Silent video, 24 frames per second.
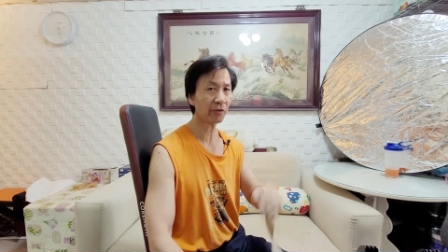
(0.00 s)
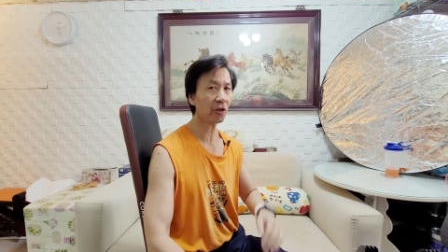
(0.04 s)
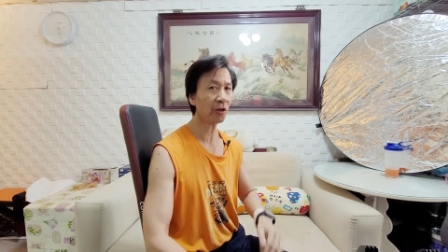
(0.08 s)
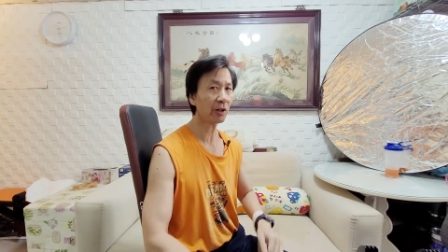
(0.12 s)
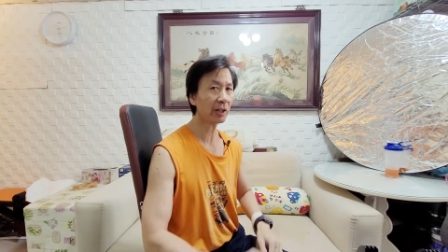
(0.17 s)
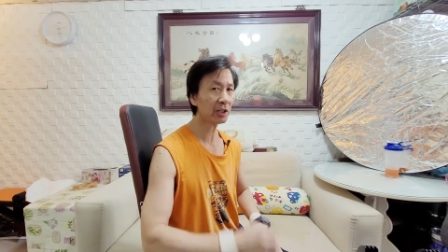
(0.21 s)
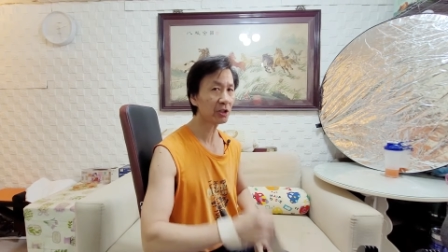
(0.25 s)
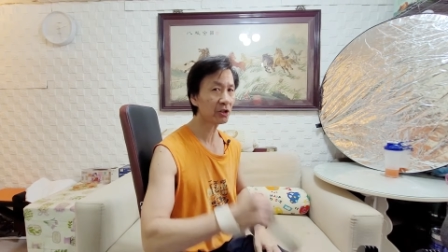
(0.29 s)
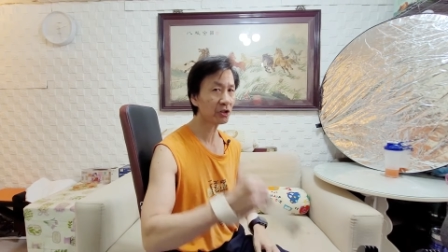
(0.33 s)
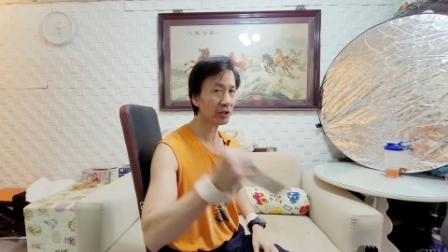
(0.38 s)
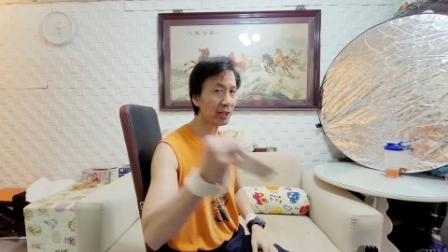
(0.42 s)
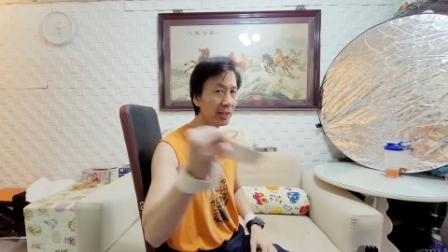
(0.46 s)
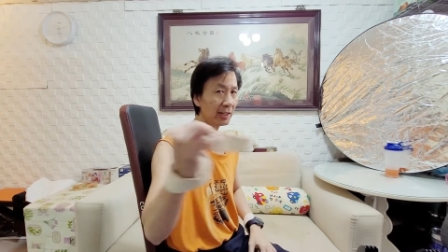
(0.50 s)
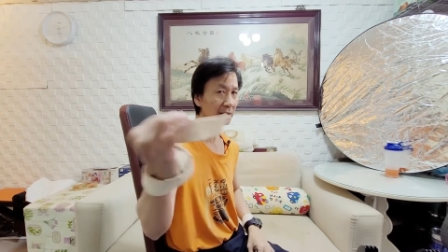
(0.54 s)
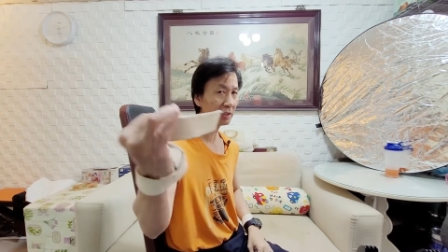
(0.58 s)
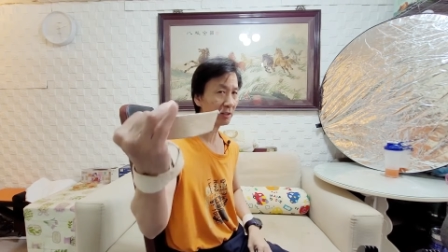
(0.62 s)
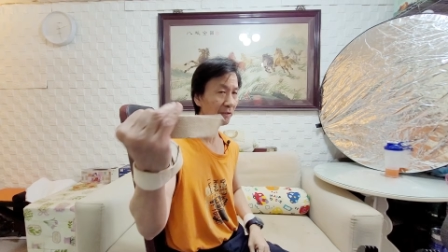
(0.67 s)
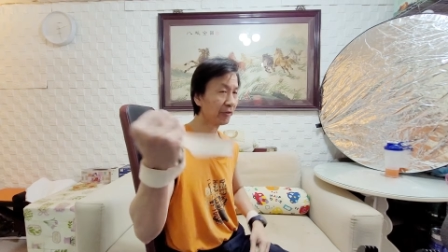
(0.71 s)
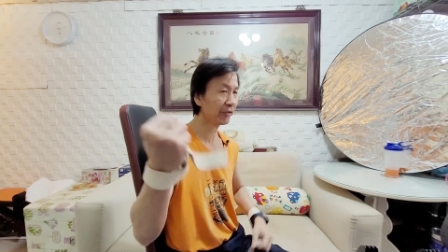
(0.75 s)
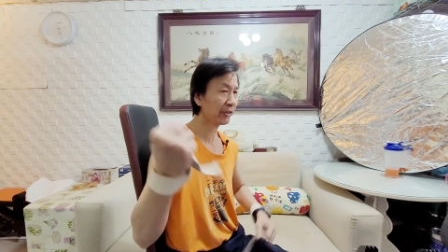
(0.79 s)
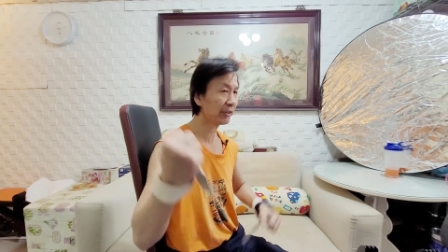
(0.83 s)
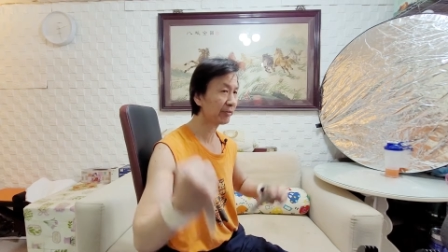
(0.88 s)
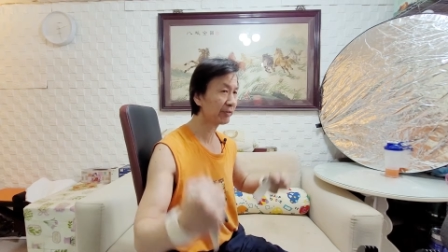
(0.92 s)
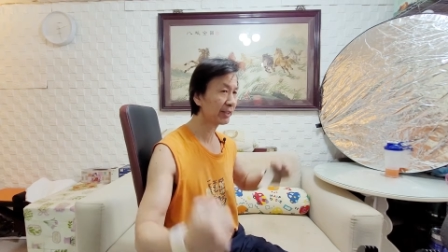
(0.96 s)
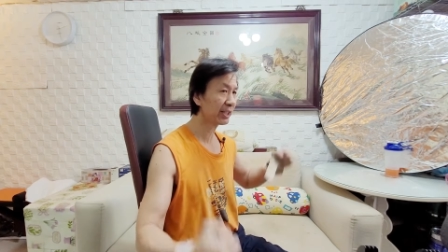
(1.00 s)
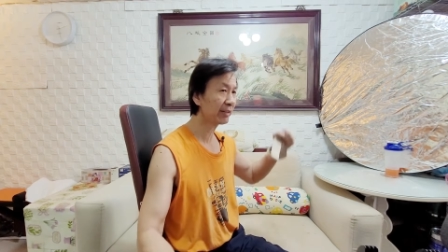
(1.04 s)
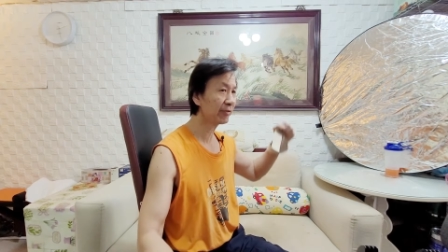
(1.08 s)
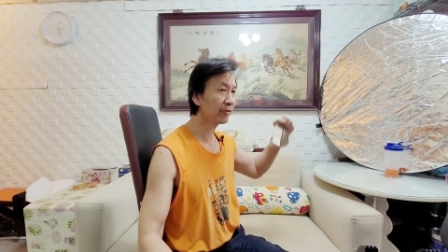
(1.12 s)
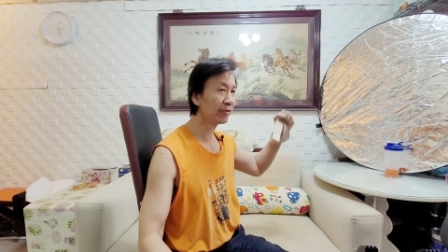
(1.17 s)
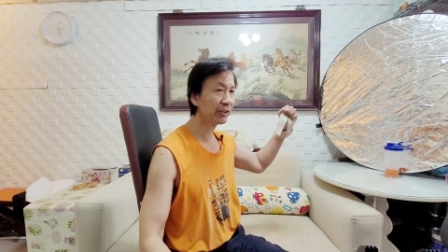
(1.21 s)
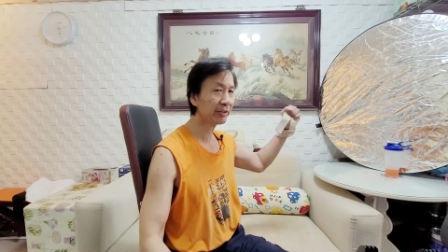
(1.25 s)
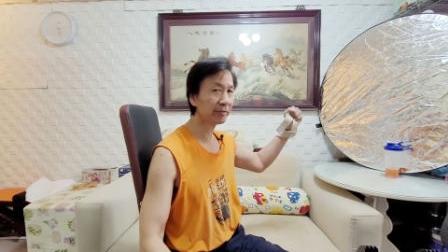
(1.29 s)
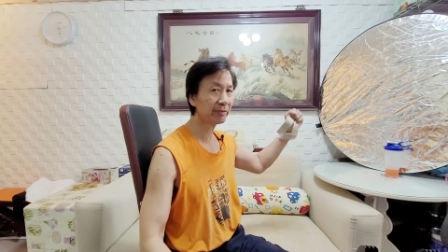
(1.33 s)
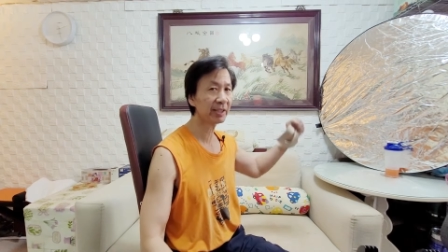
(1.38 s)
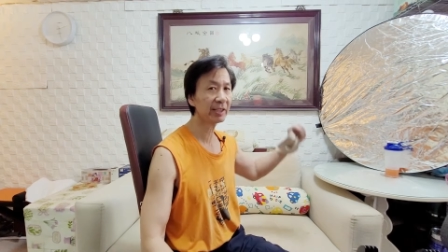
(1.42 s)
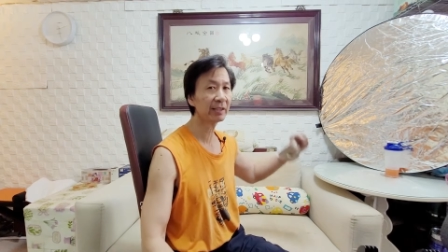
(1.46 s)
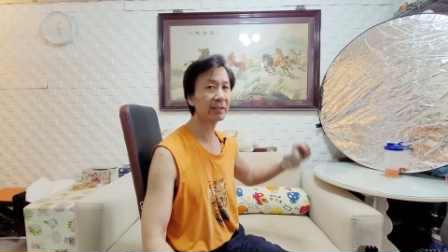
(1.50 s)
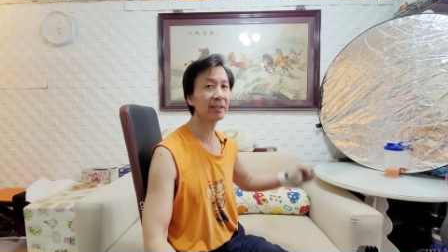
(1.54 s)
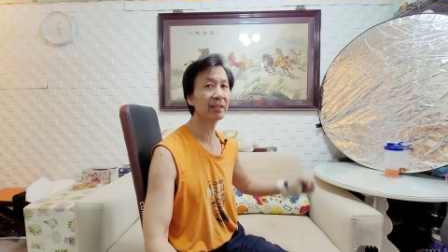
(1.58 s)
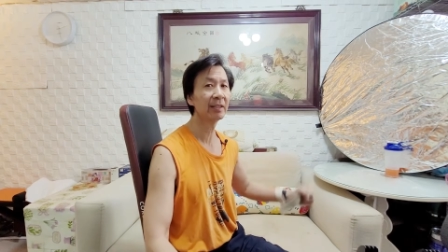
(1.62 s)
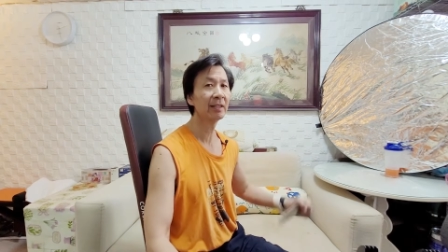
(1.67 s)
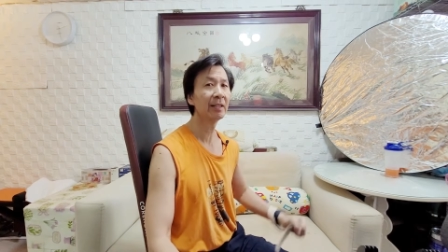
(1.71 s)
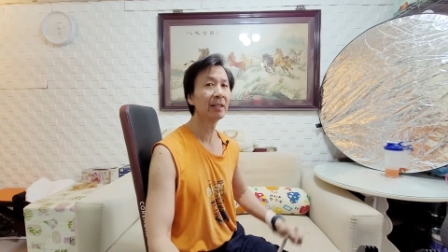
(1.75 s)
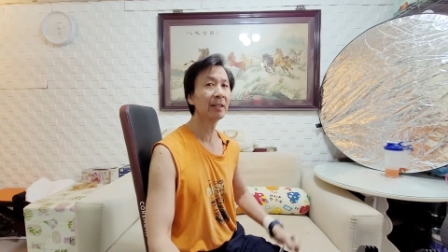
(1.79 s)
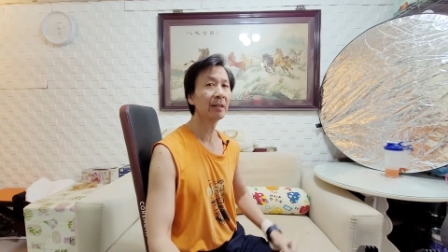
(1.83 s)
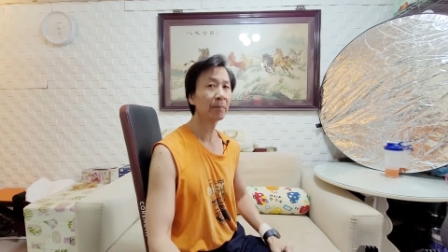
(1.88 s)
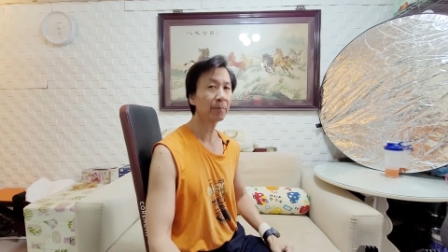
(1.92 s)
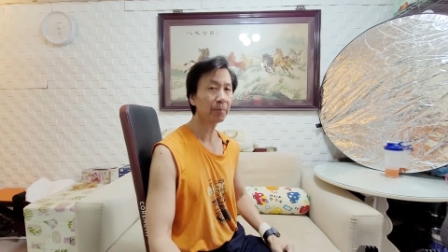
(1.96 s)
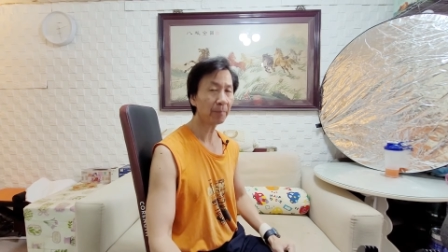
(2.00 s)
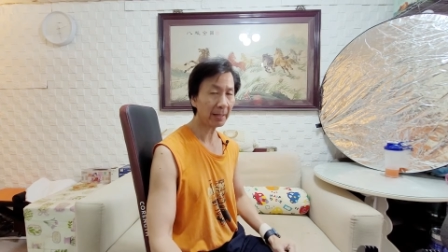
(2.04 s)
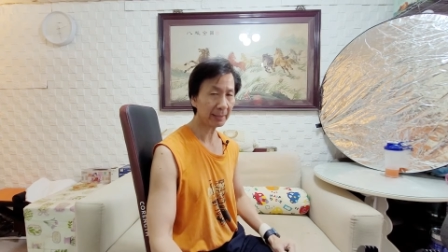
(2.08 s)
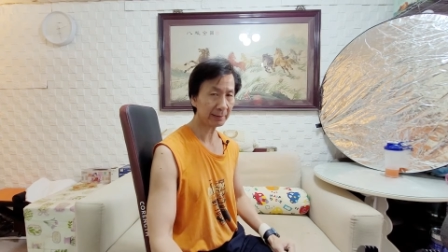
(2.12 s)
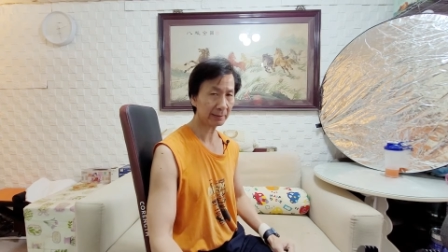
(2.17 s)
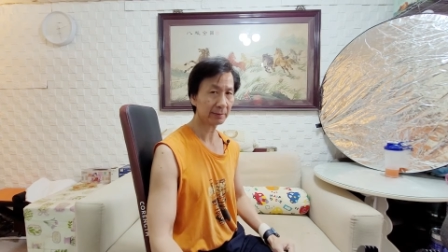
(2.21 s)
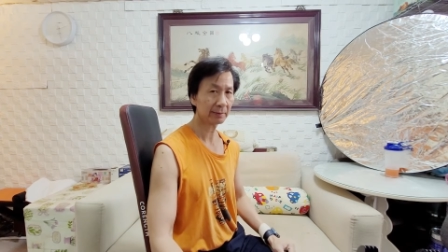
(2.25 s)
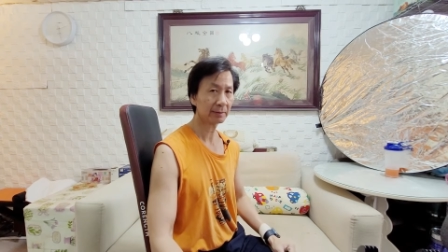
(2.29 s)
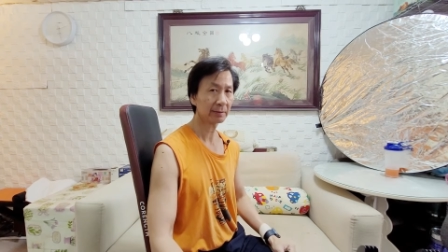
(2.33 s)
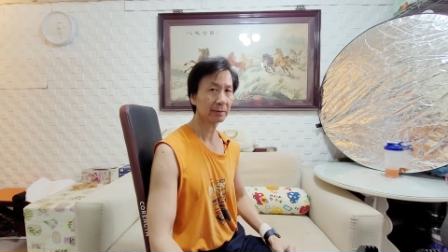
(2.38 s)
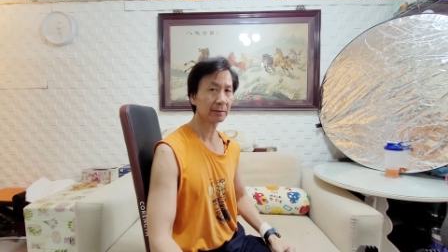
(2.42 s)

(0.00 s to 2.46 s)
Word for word: For each side is 15, 15, but